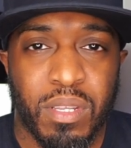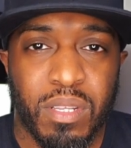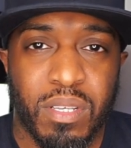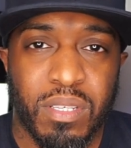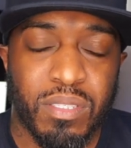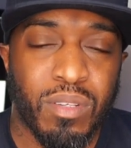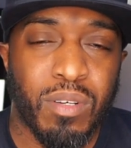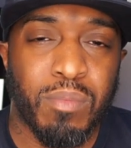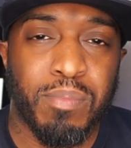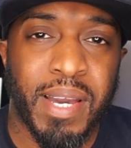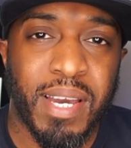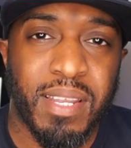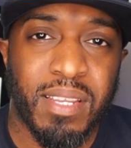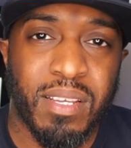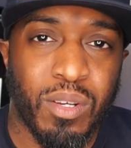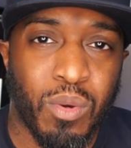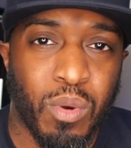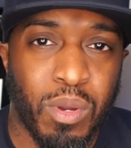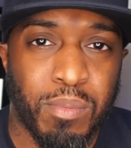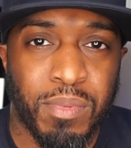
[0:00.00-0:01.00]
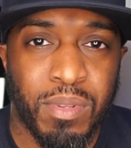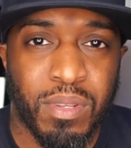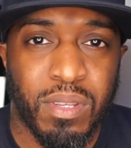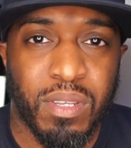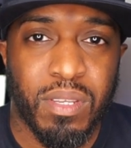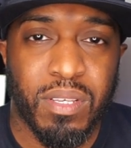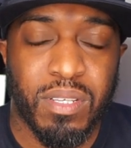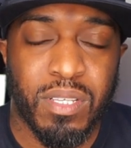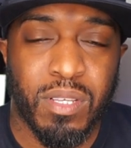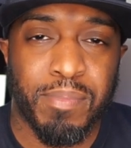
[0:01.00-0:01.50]
It's not about the equipment,
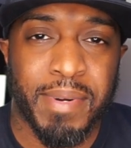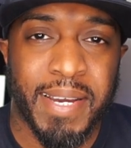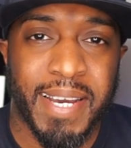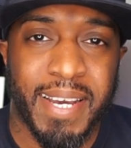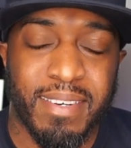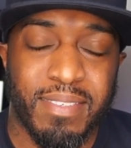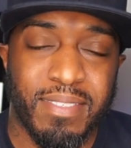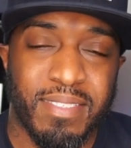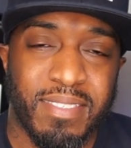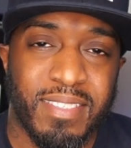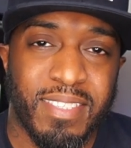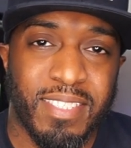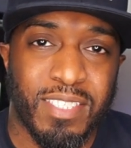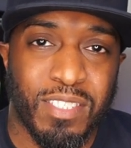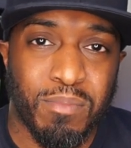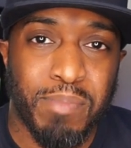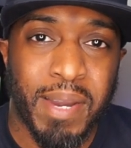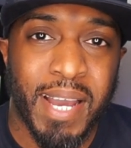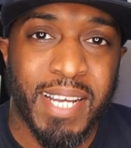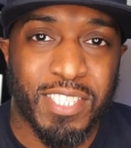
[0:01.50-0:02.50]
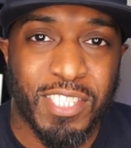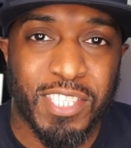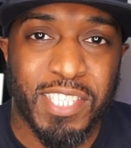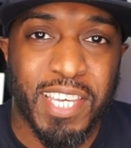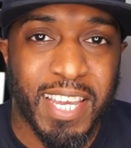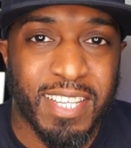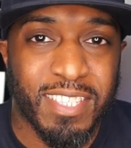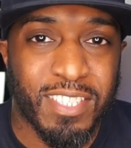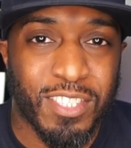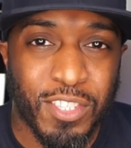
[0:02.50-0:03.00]
it's about it's about just
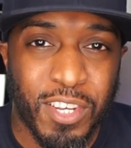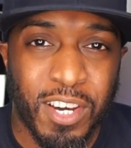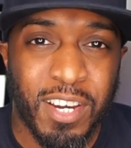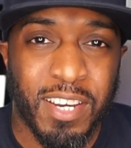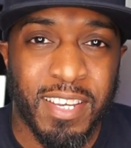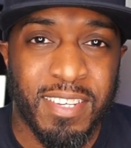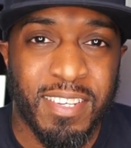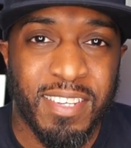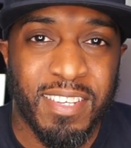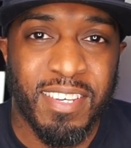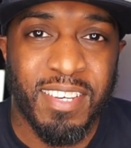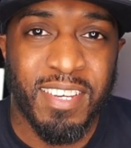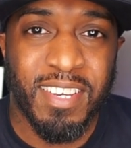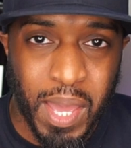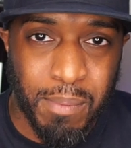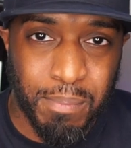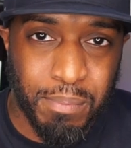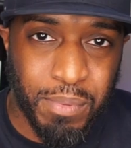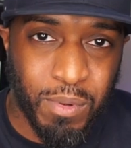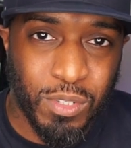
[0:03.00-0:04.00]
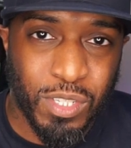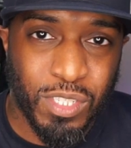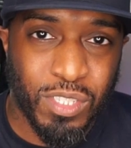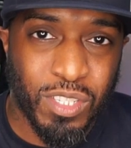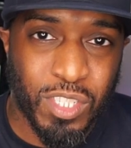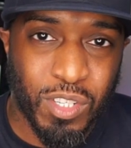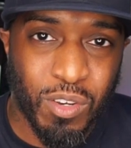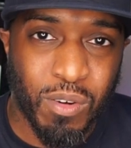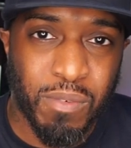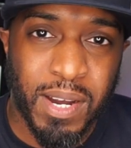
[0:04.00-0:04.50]
getting started and building
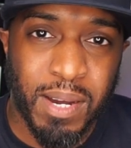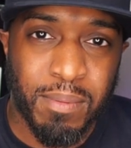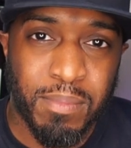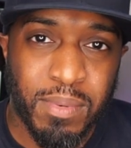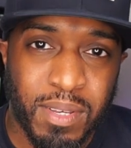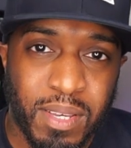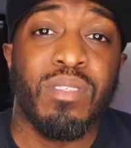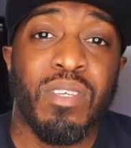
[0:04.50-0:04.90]
yourself up.